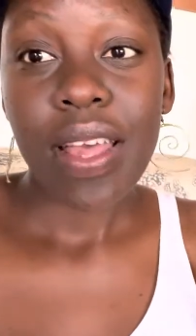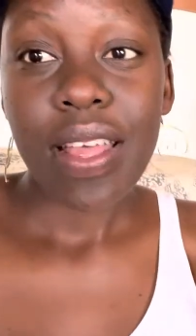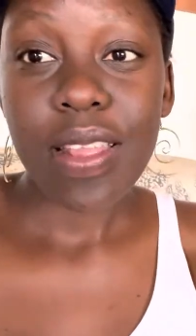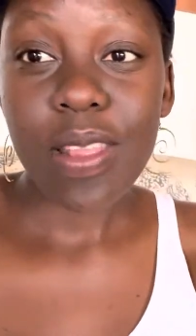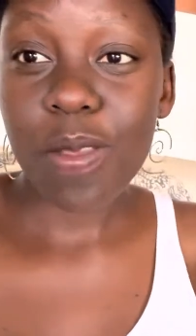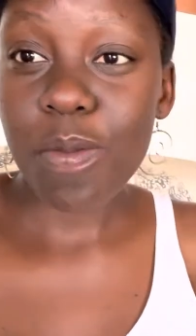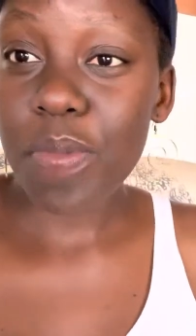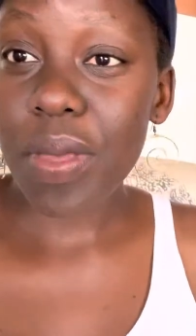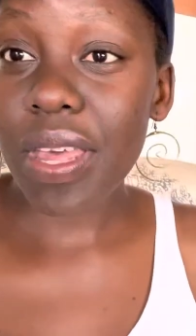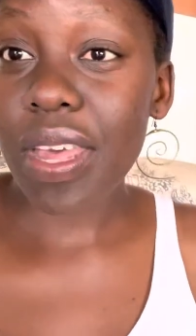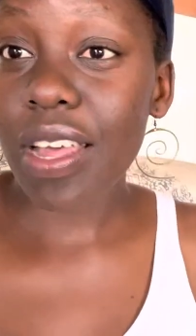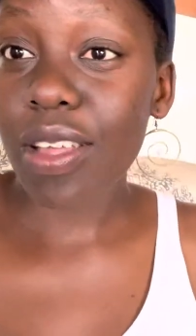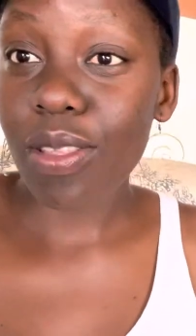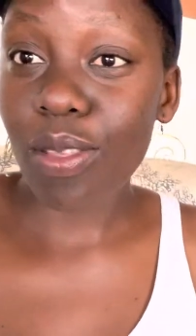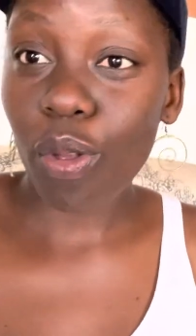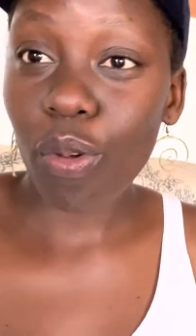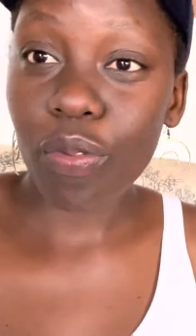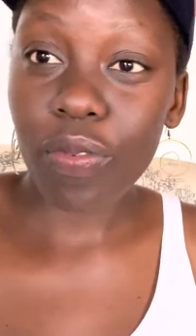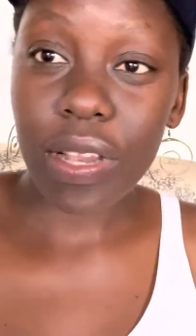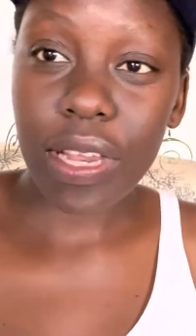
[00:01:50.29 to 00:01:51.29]
Speaking
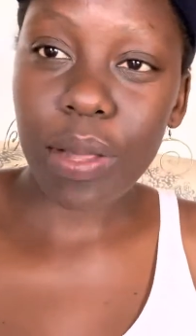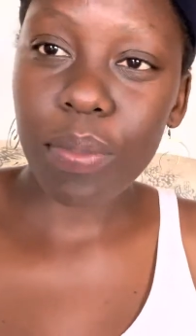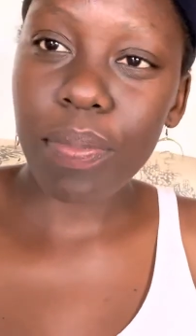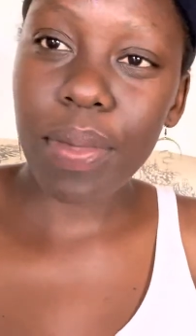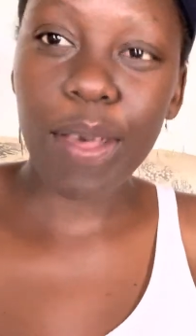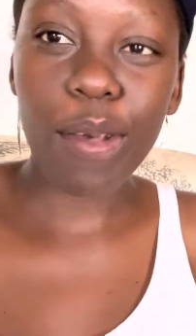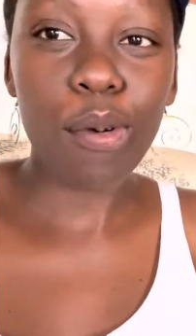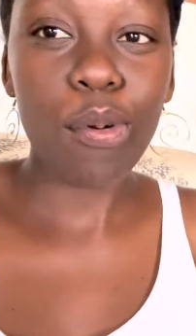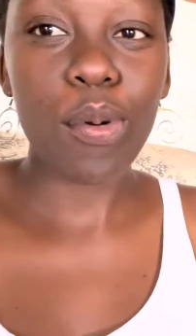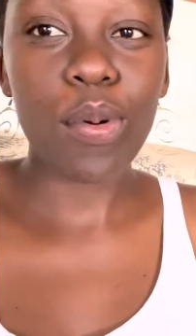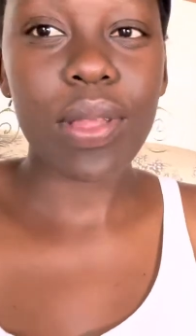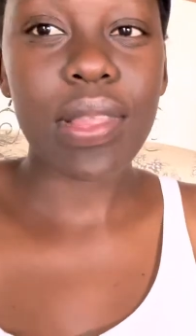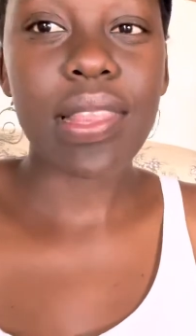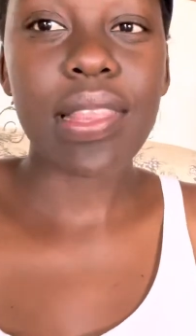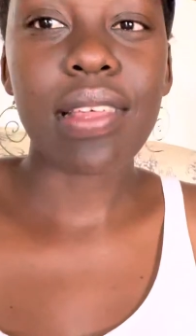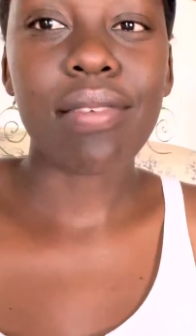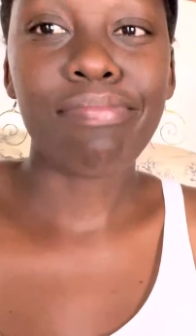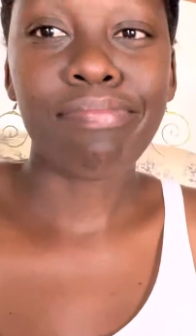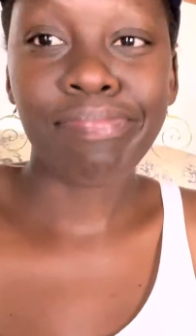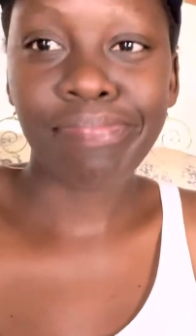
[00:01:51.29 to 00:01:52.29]
softly,
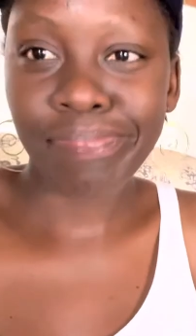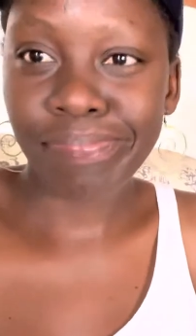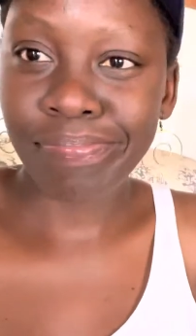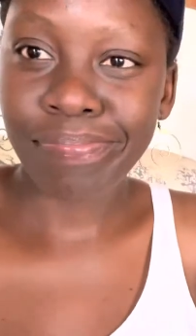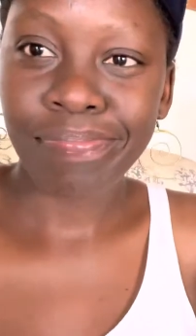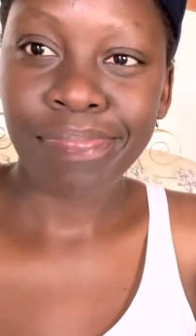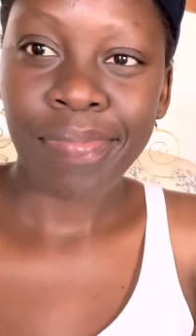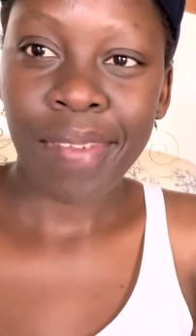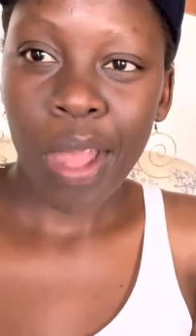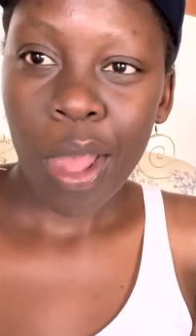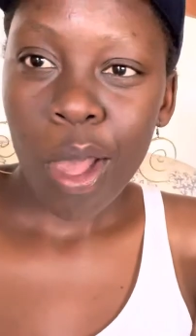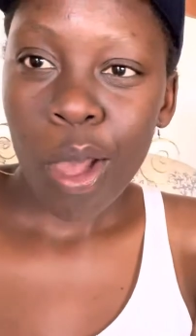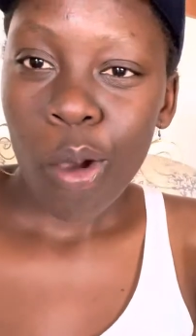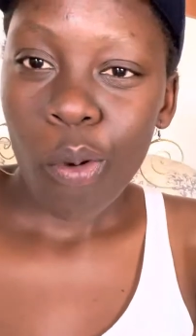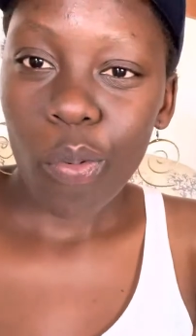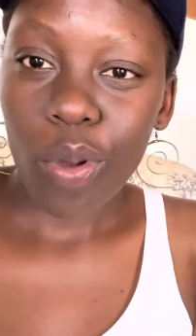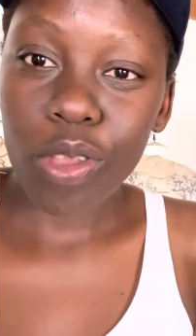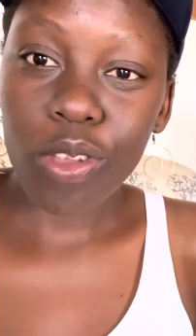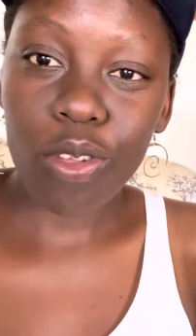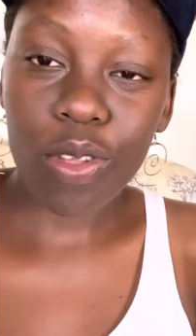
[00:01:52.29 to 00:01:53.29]
because
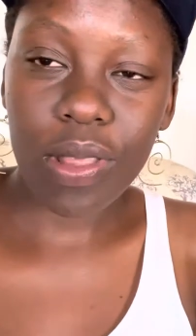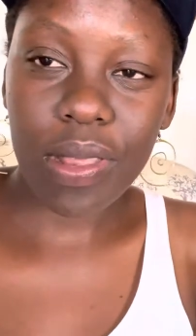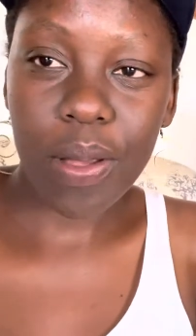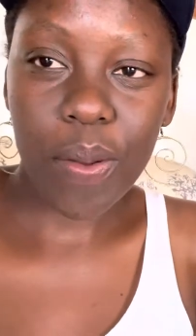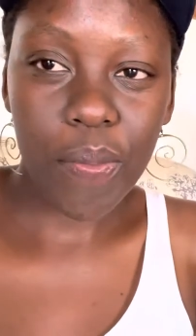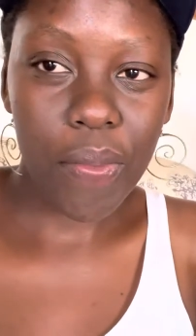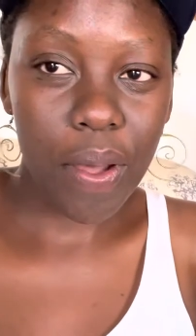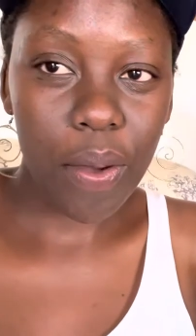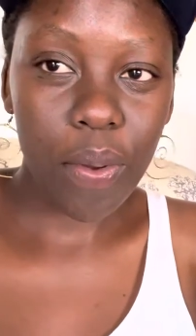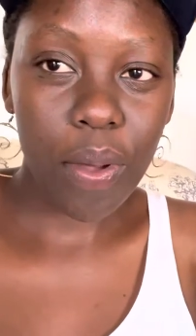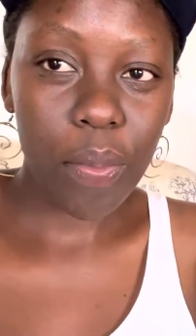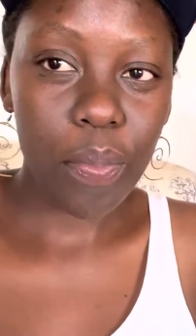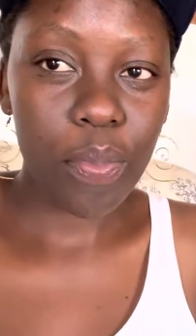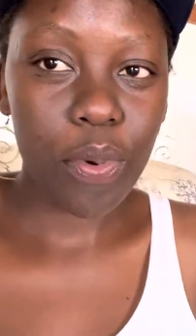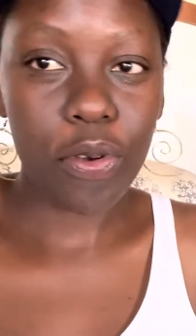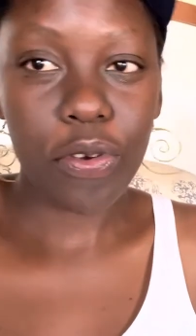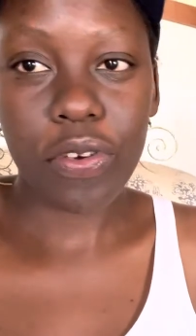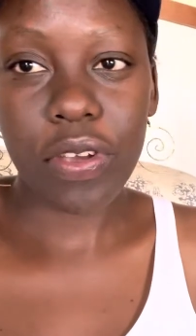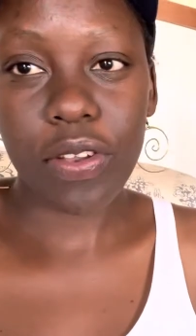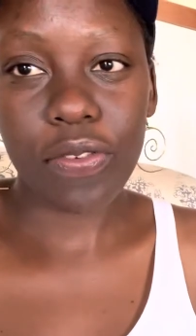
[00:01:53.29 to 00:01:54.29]
when you're somewhere where
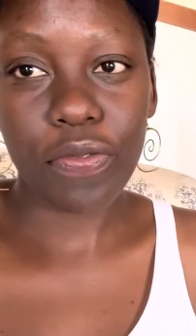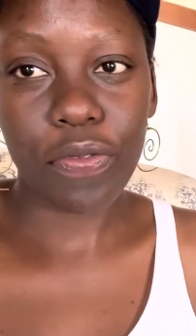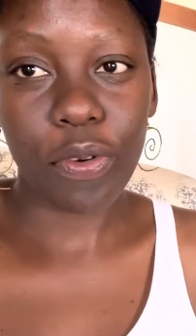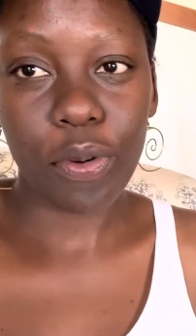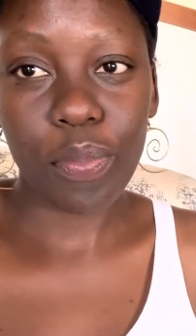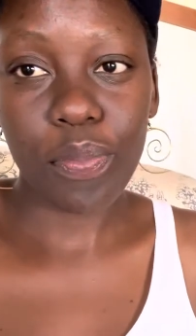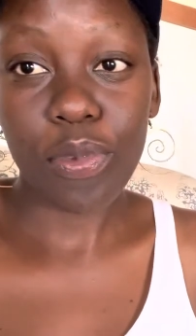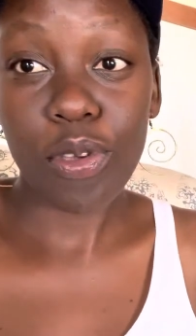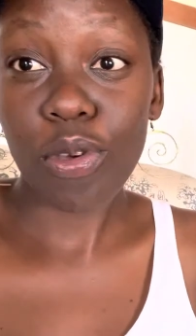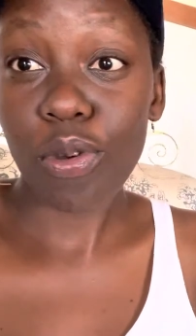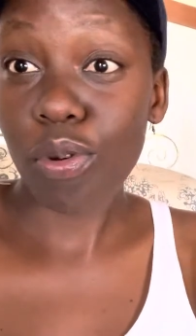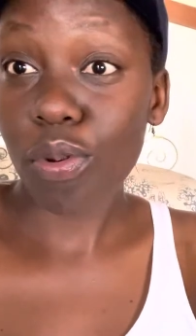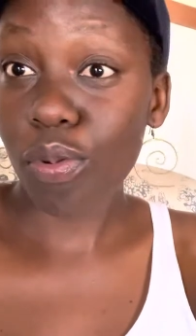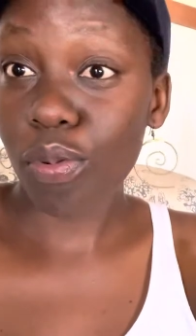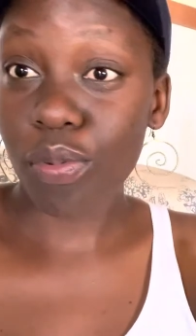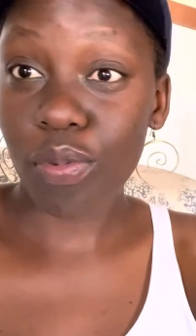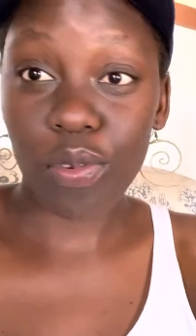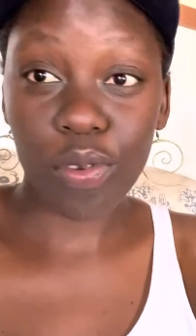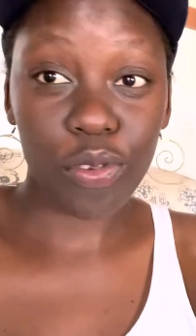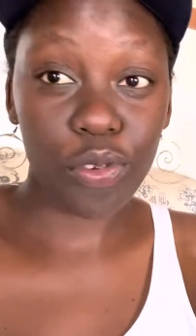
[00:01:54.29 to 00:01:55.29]
people read from, you
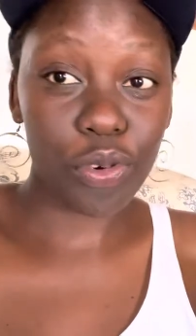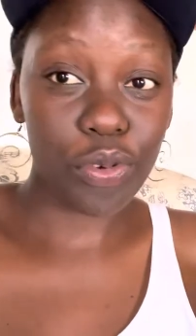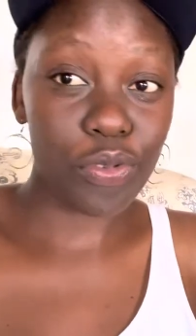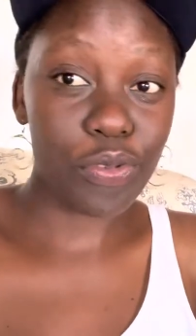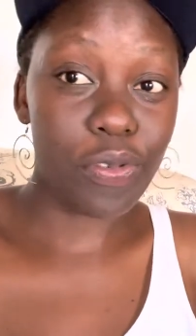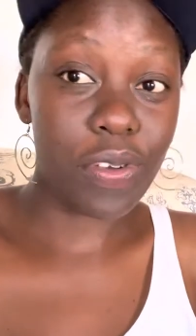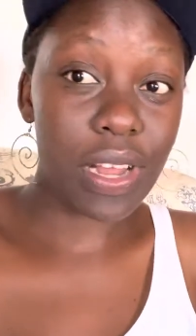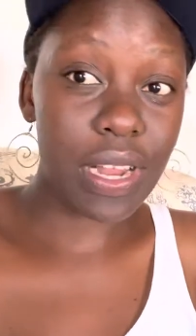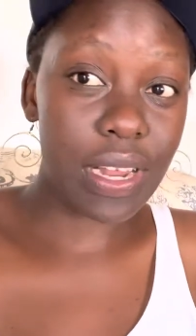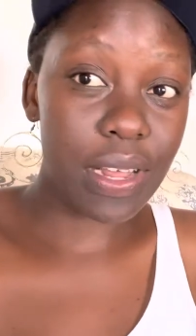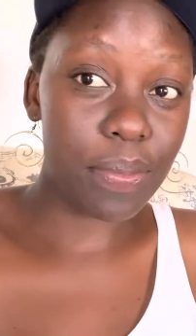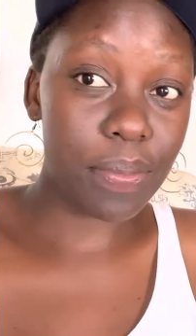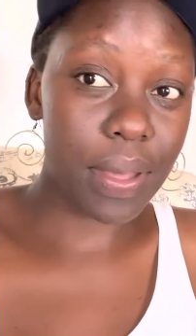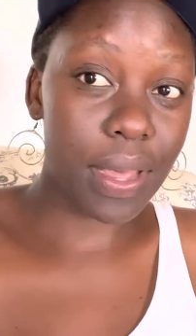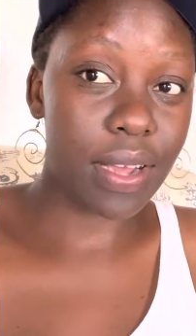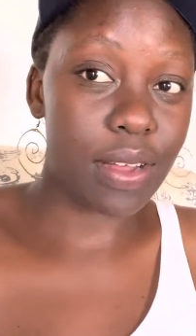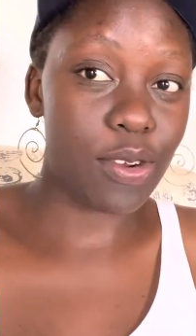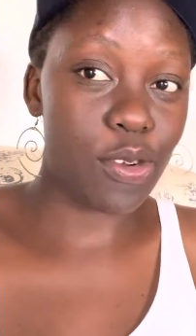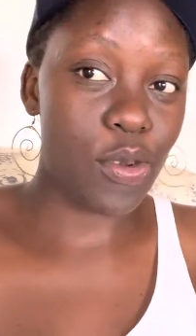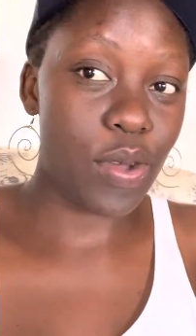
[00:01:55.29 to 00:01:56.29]
don't really
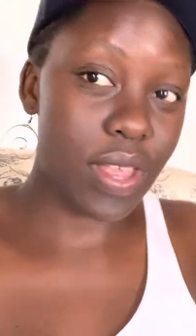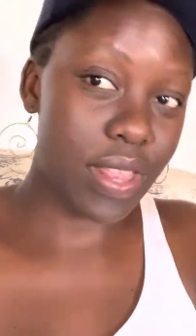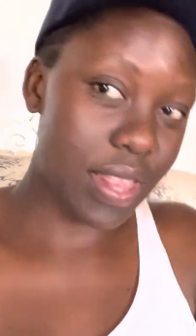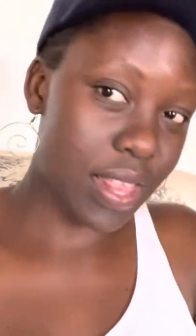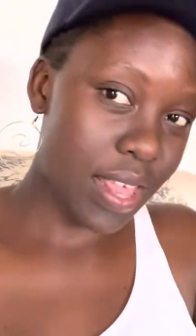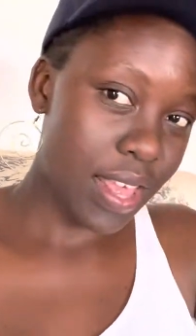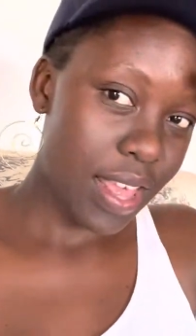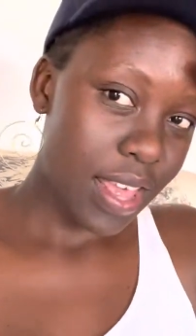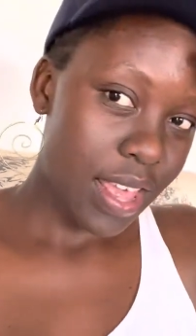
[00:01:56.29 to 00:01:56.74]
make noise.